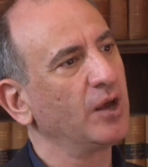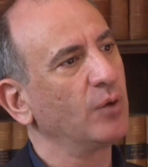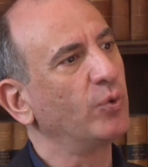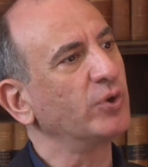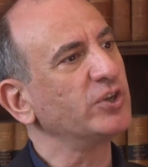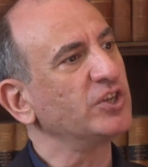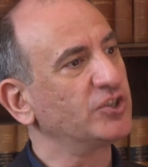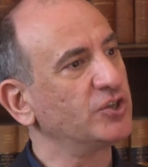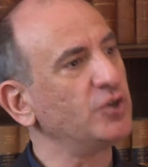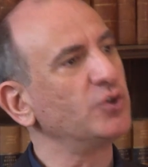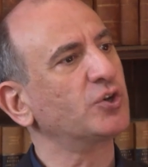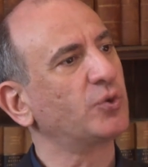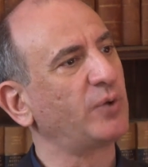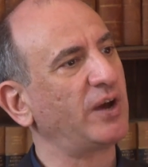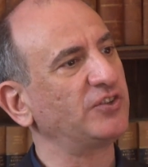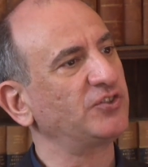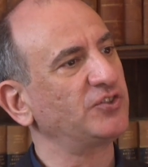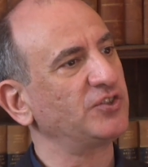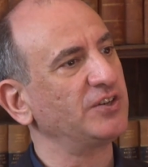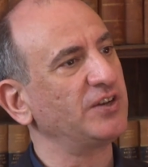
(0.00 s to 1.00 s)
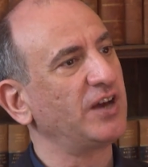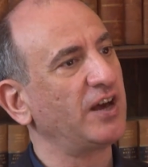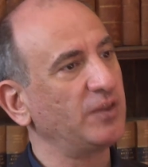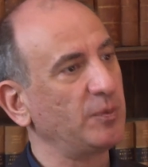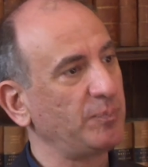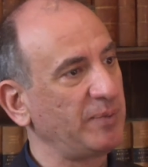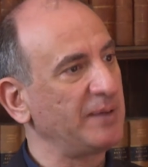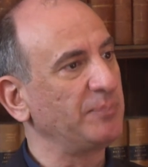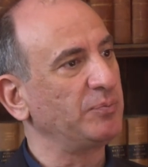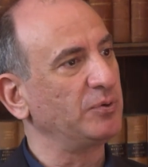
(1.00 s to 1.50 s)
What you do question are the
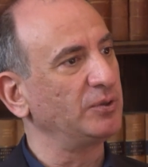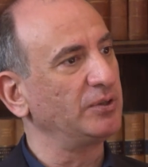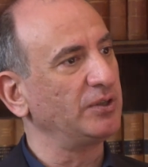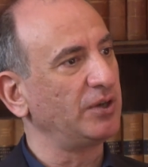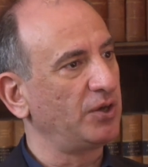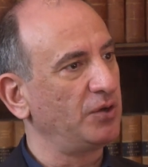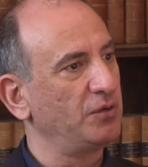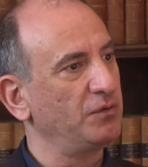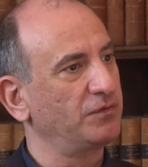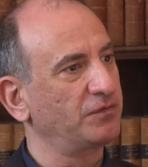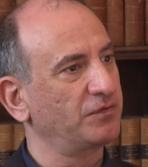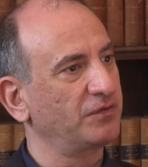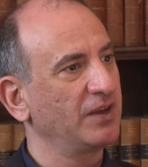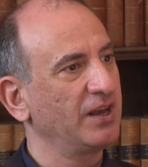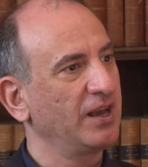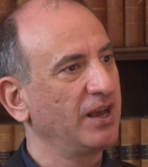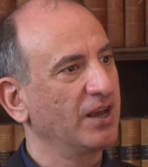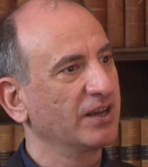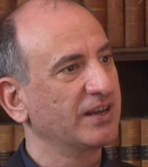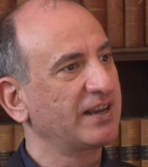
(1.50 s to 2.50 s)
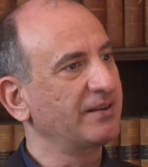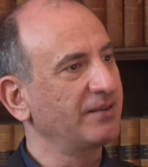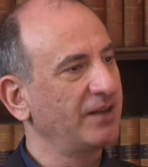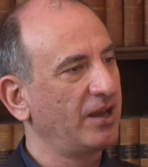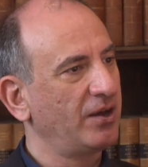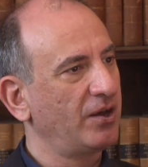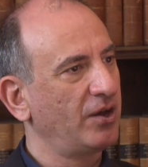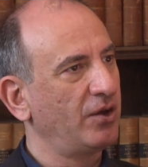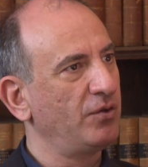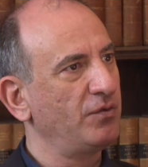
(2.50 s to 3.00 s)
people who've,
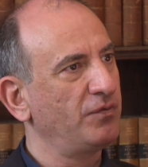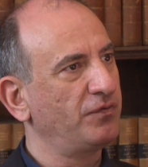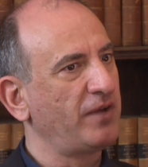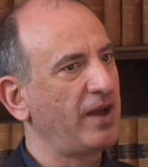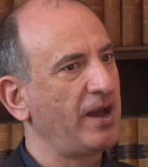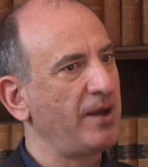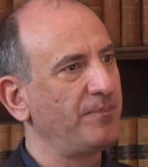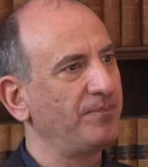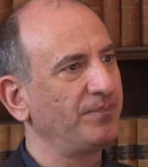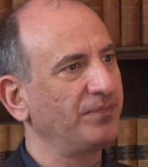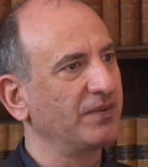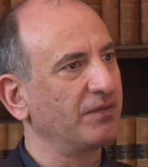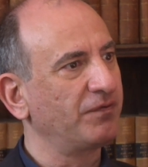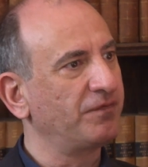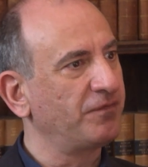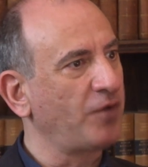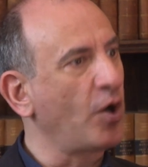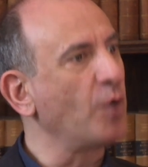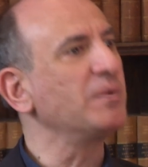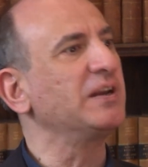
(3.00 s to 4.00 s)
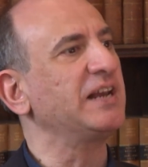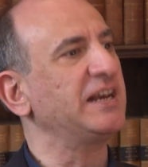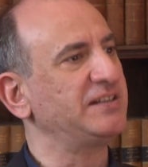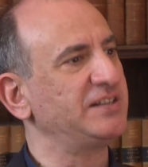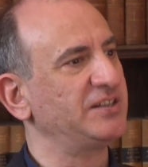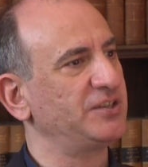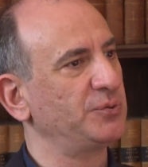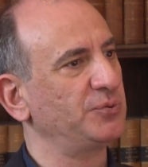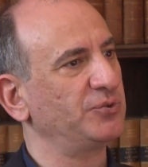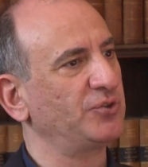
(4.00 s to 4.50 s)
who've um,
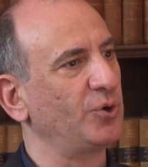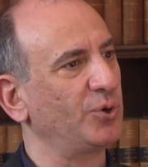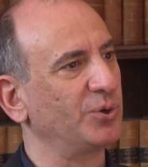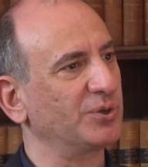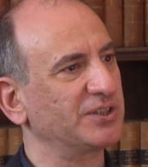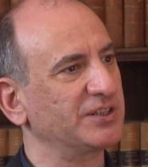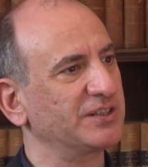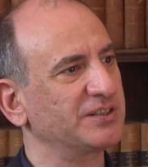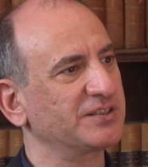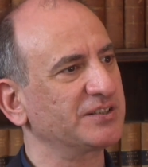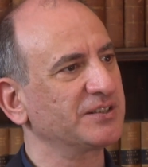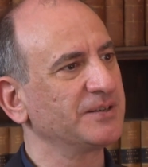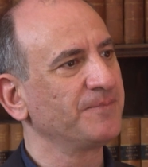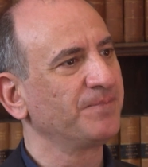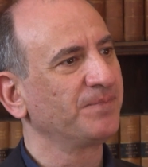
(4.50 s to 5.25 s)
formulated those orders.